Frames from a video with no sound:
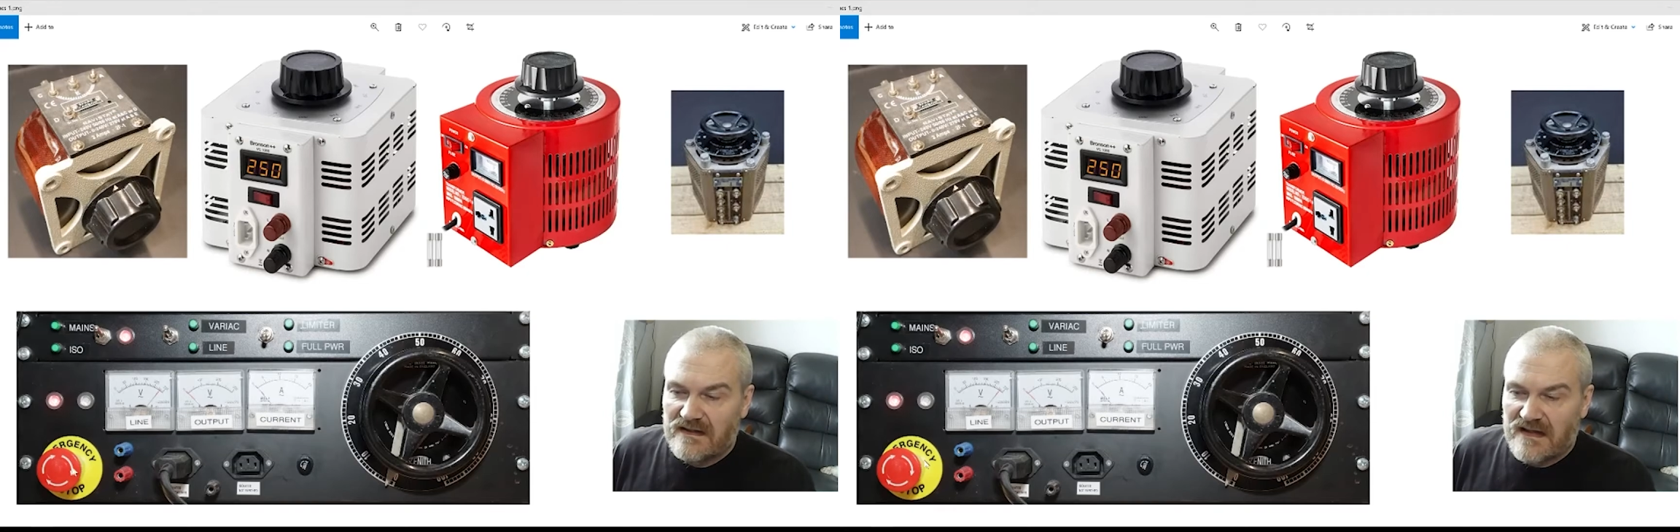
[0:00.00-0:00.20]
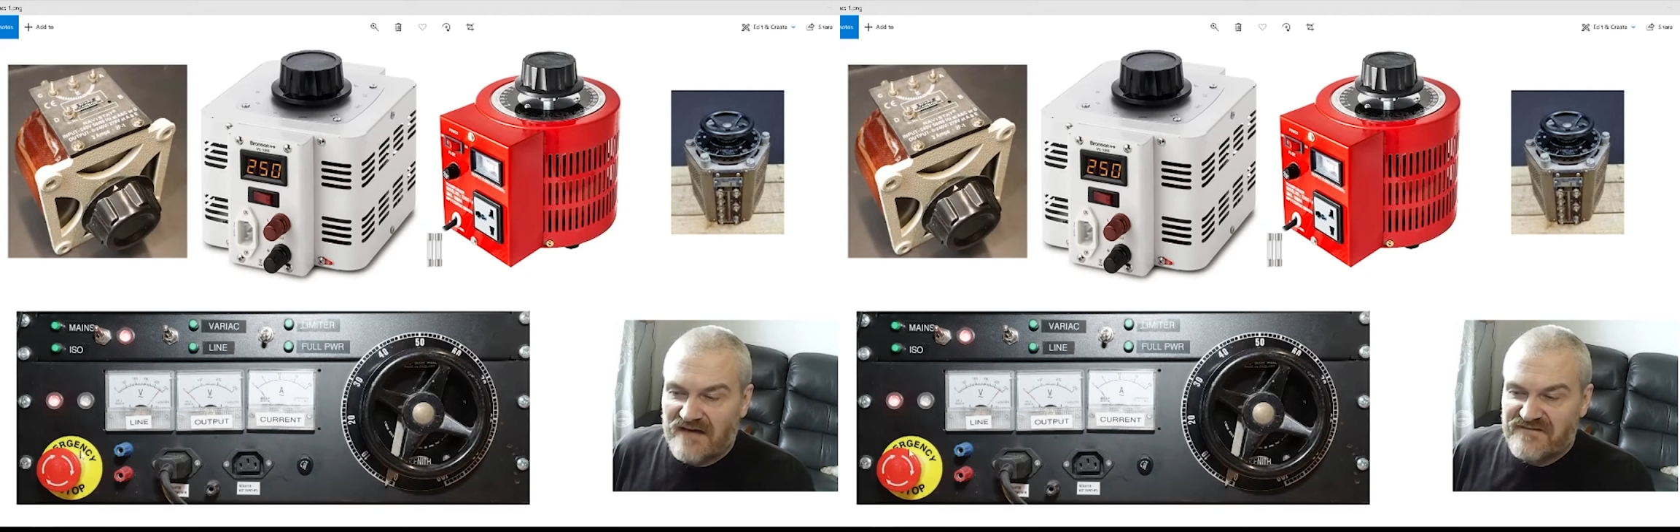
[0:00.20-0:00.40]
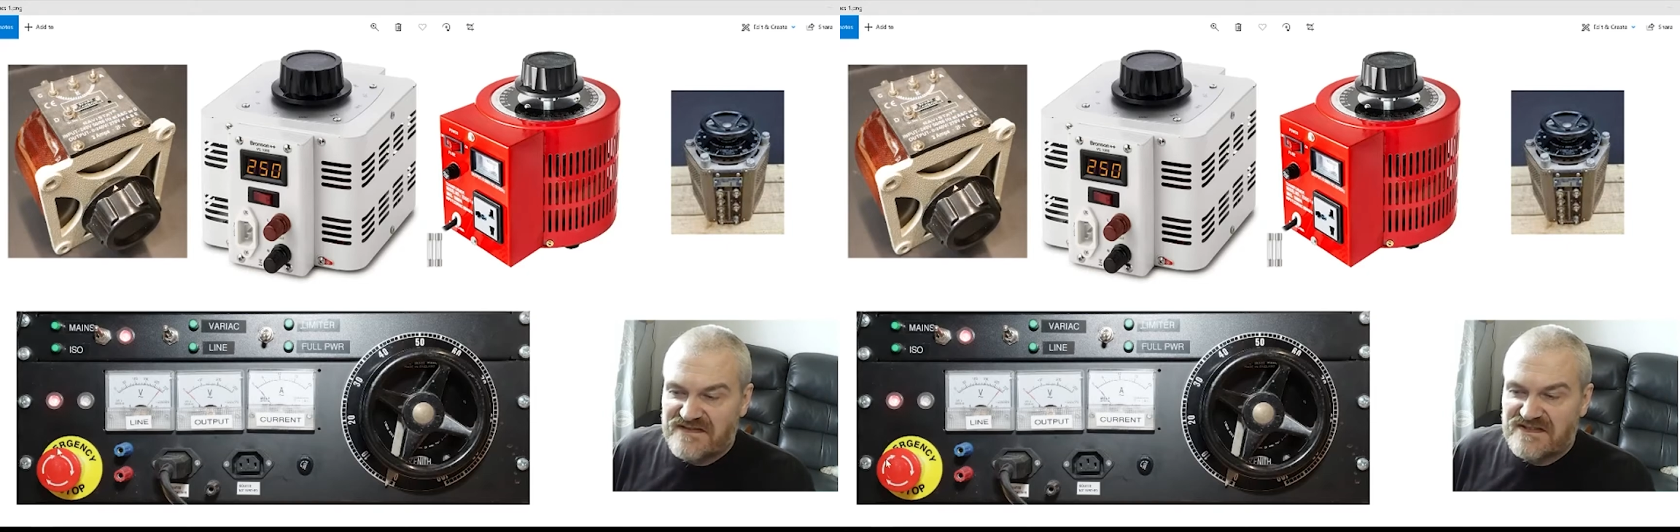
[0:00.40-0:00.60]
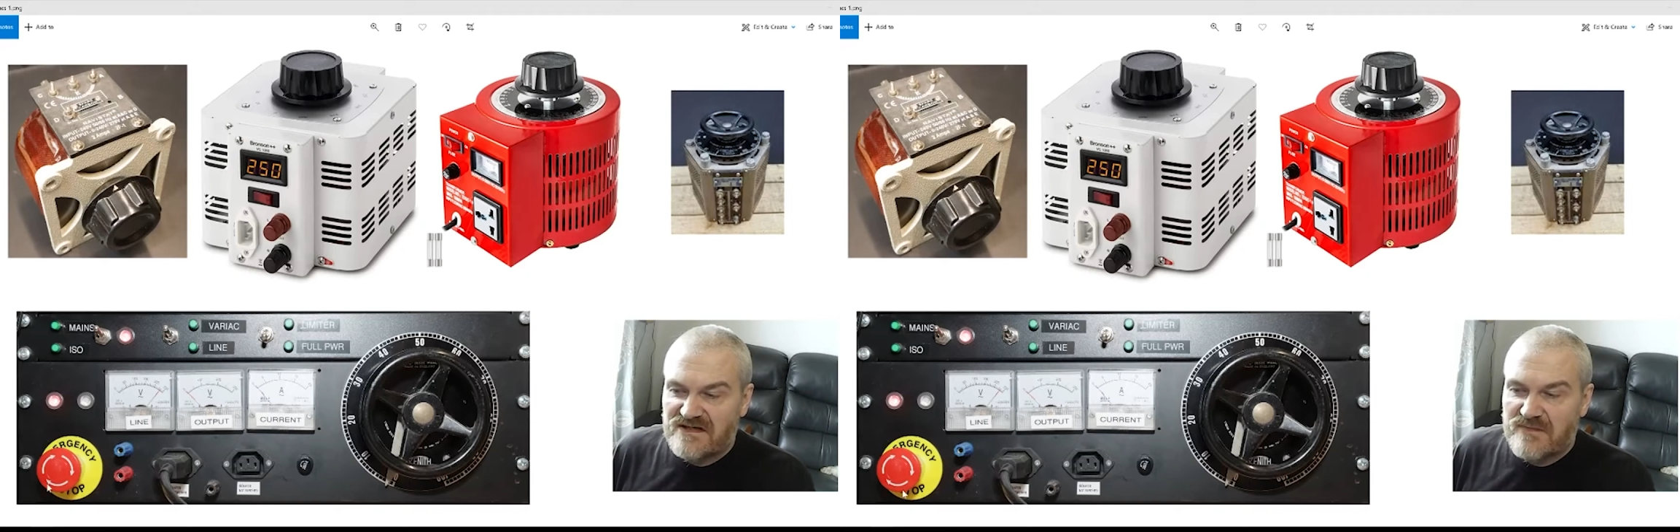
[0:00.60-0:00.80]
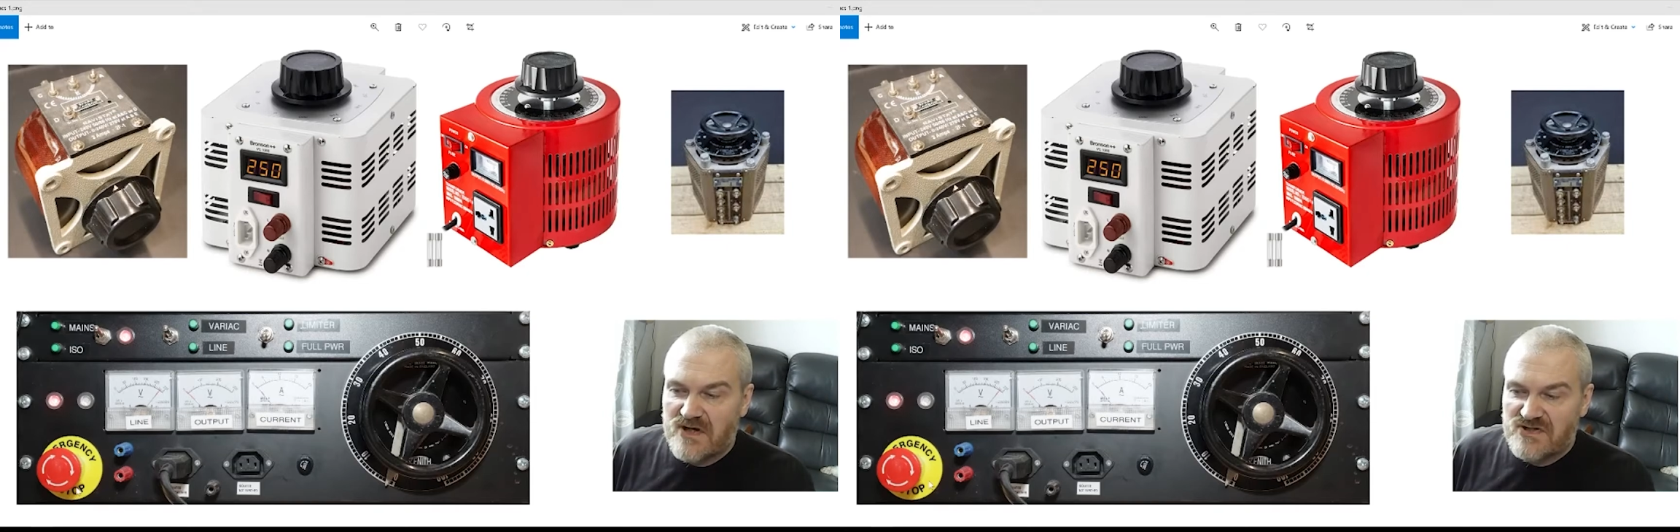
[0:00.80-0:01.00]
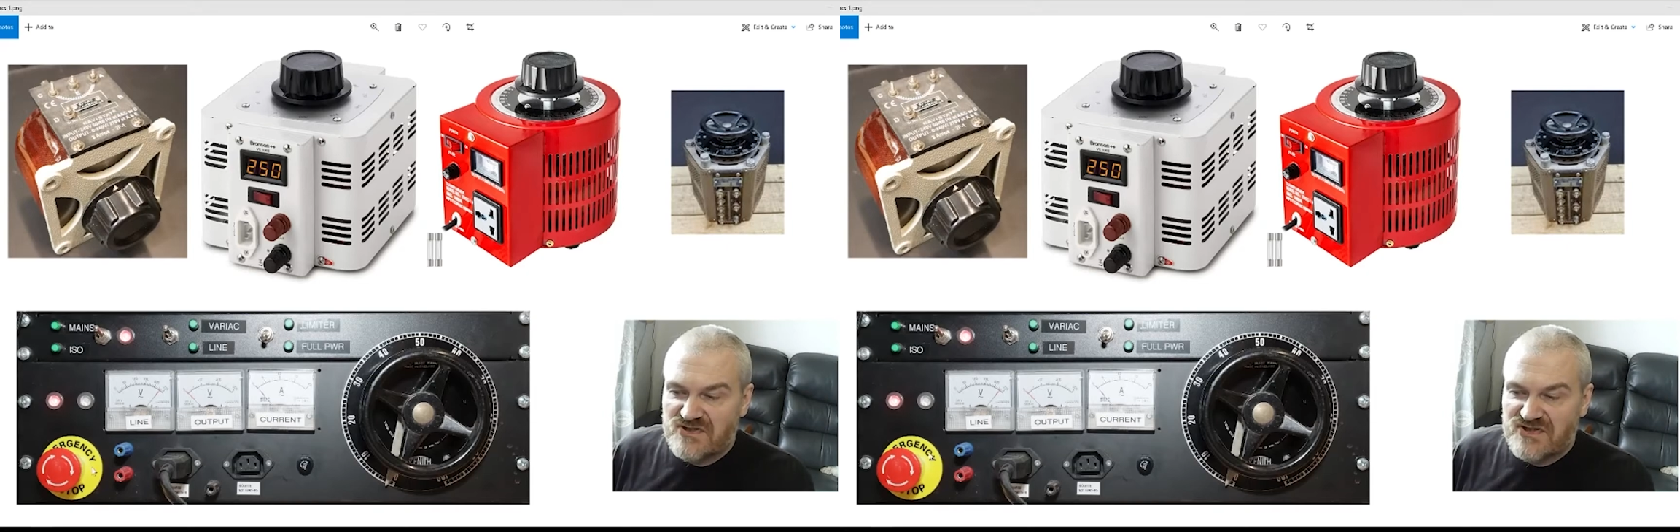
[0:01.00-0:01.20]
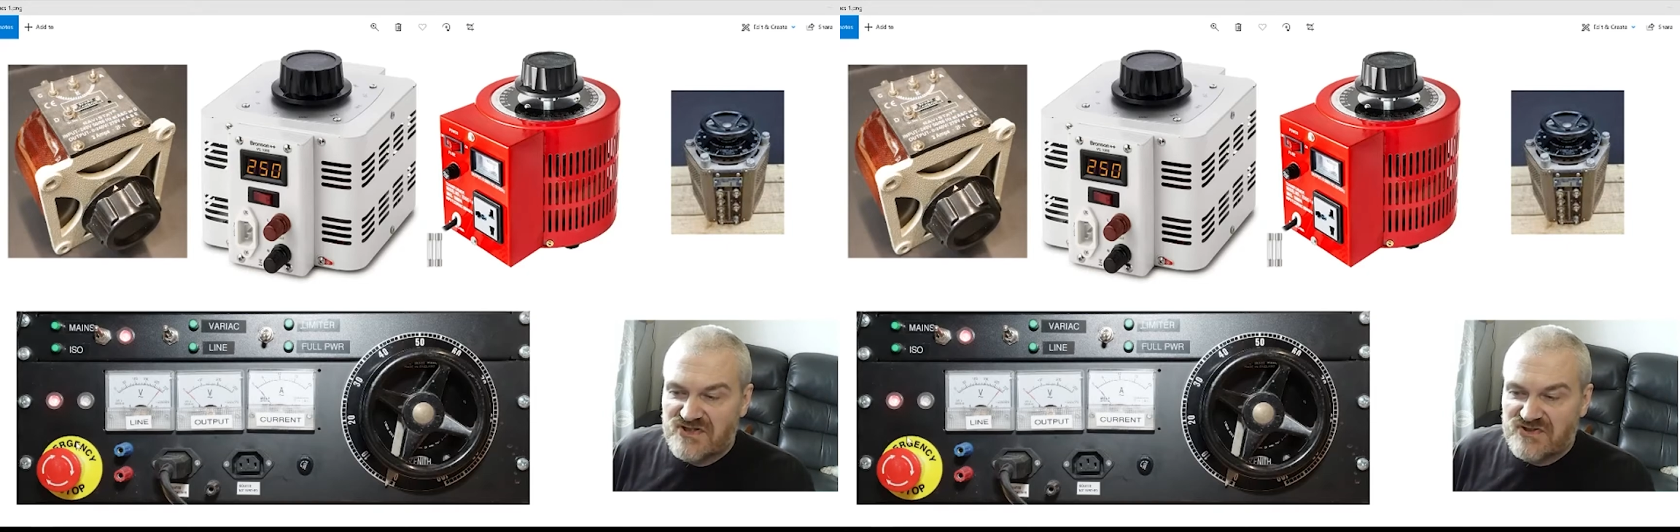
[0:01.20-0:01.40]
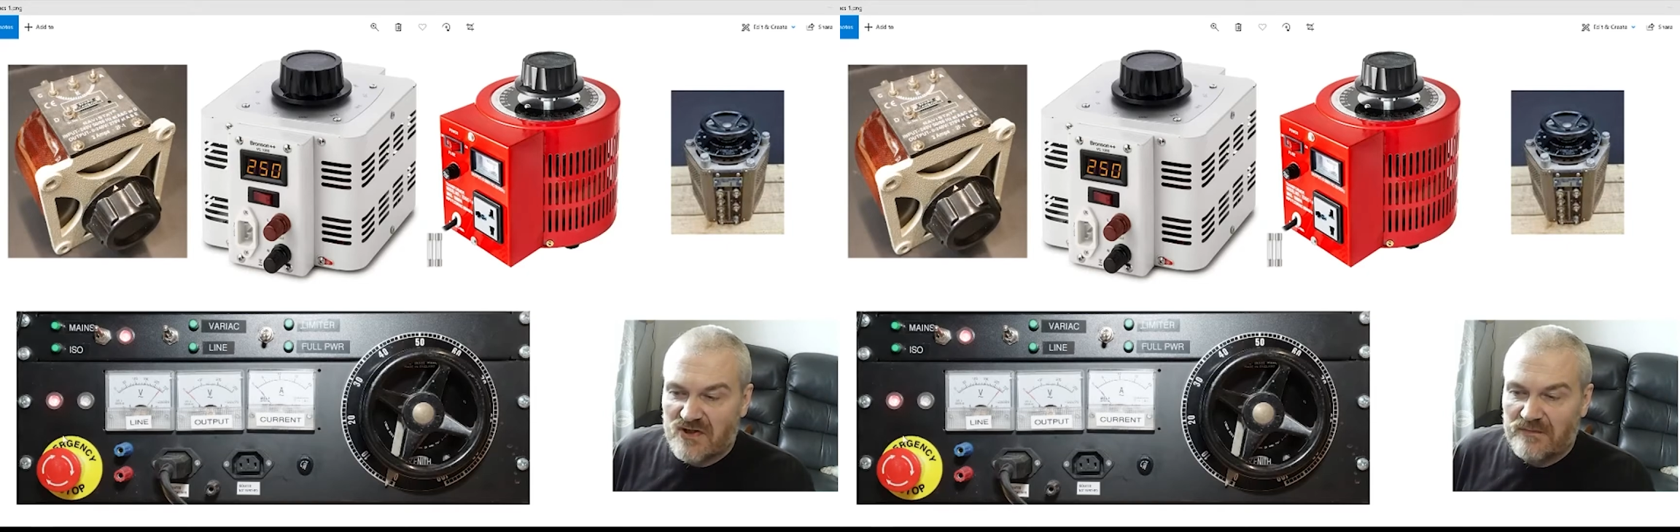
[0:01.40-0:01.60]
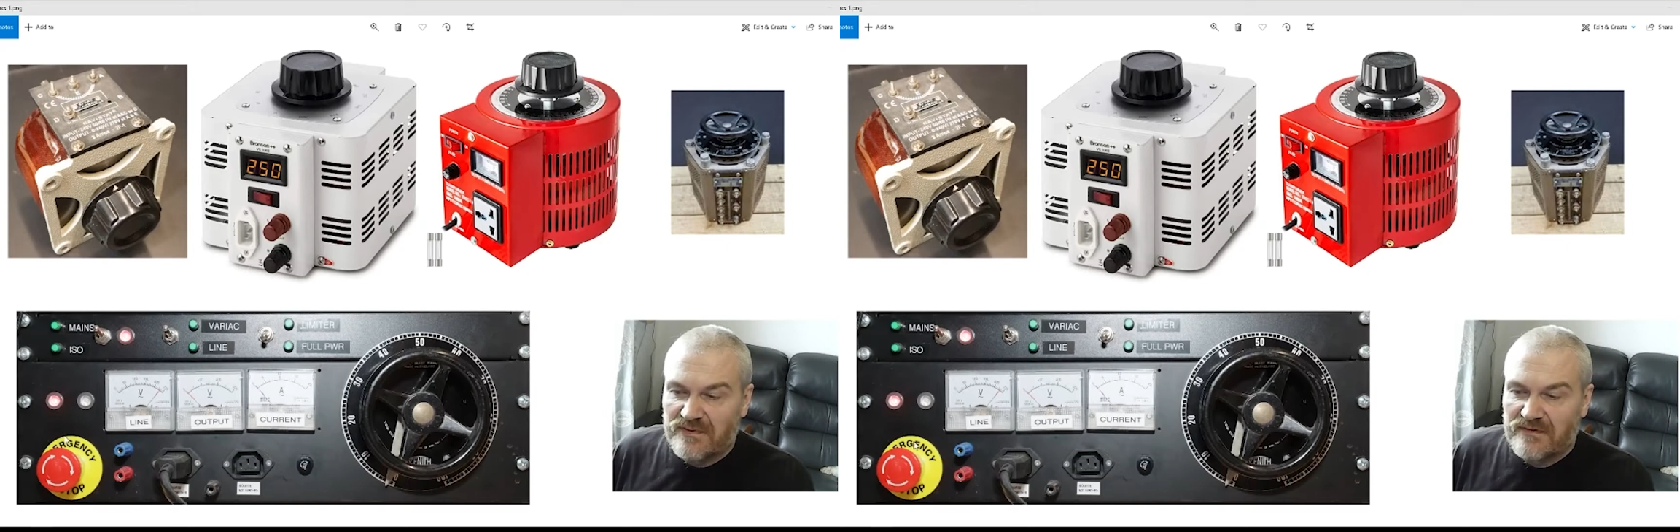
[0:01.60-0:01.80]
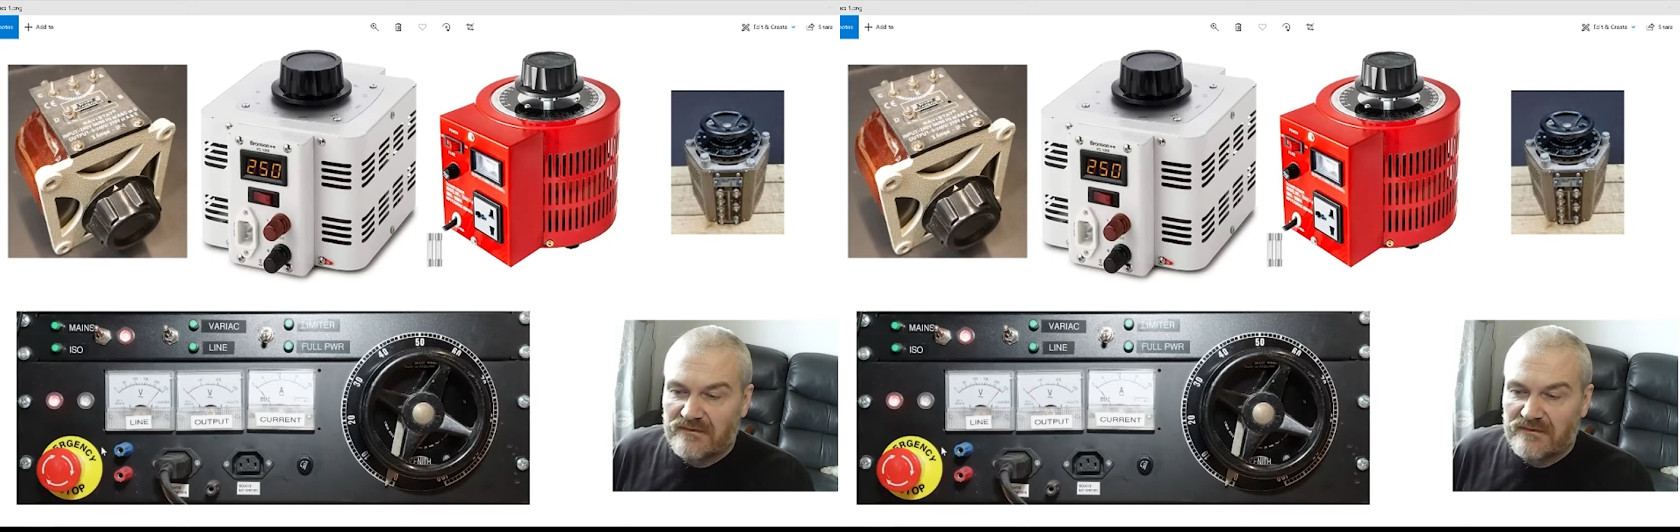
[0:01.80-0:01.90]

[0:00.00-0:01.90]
I fitted an emergency stop,